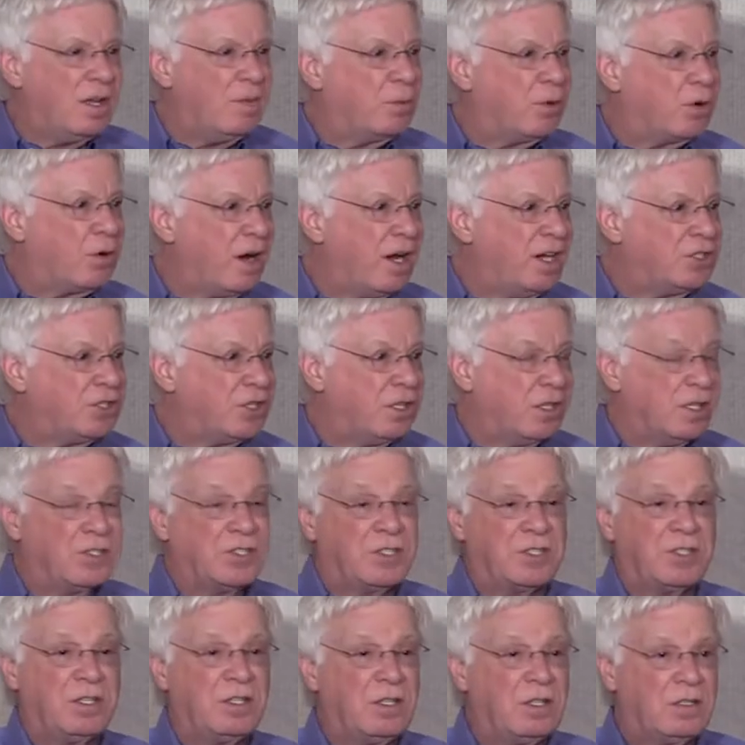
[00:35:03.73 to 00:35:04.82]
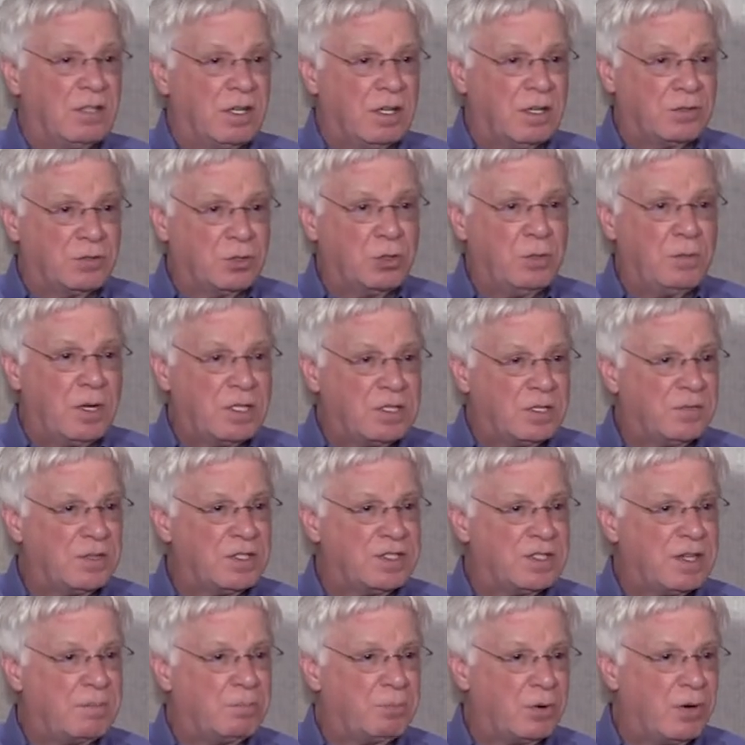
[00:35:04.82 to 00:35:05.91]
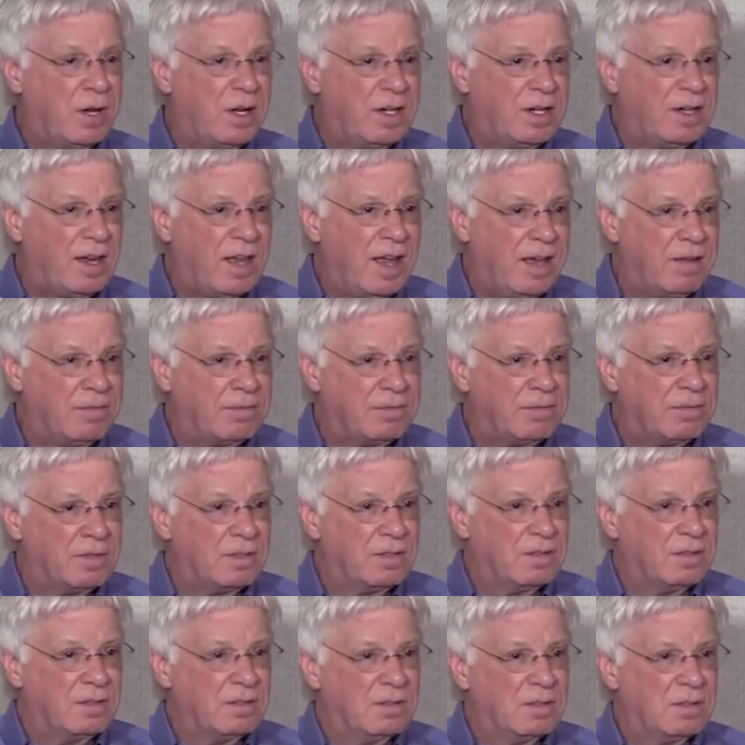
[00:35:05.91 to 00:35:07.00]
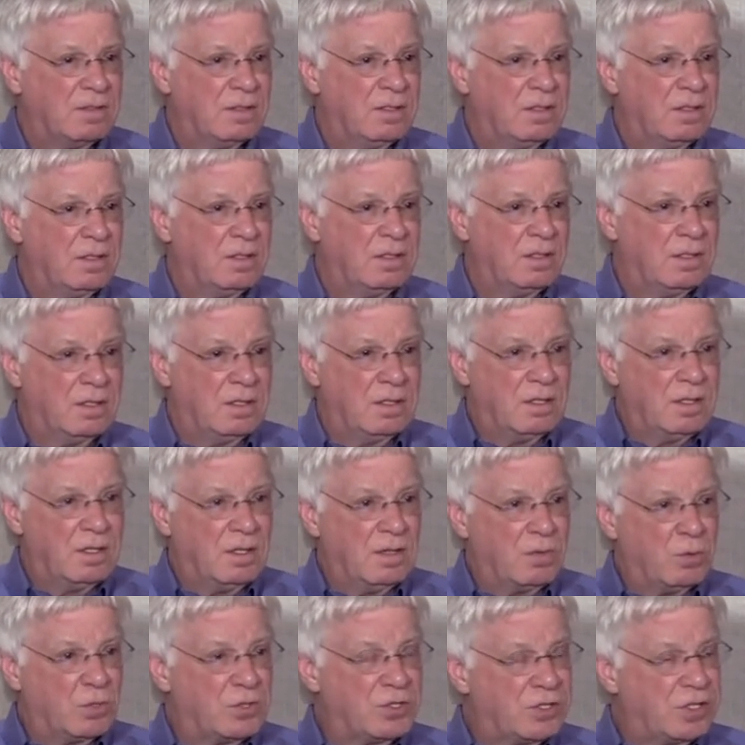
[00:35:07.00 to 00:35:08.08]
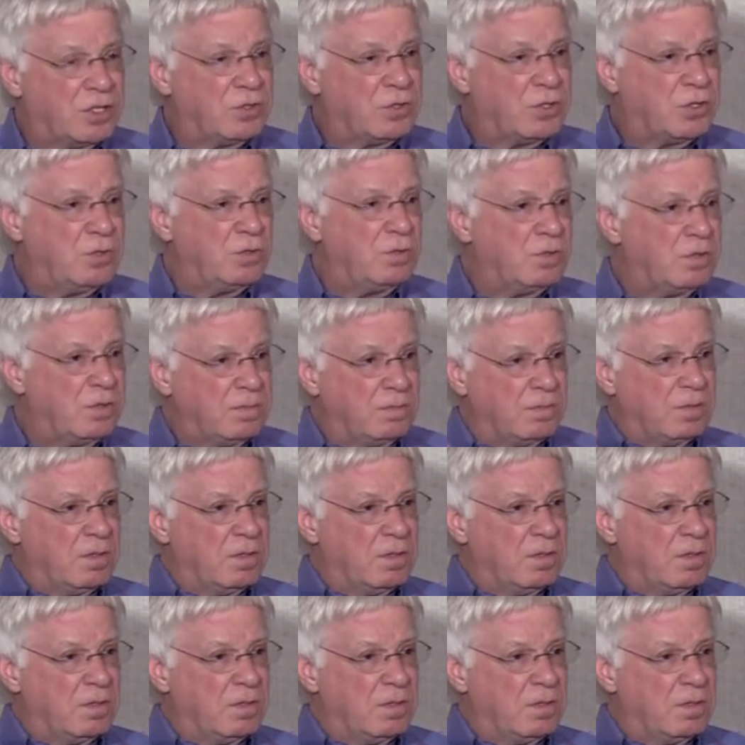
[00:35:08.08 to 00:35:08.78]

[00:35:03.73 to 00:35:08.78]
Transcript: liberation, it's still a, too much of a separated life. We're still too,